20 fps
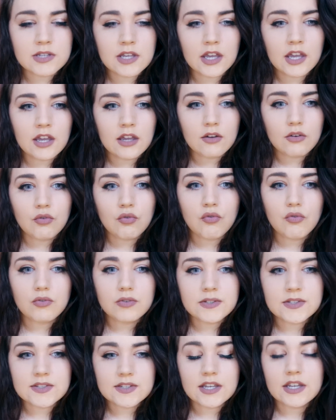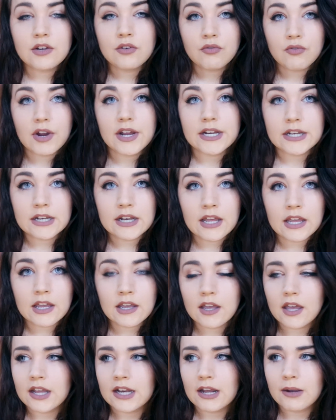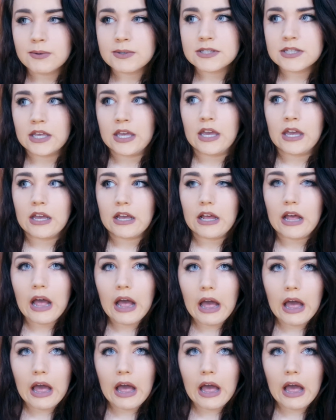like skin reddening, and I was like,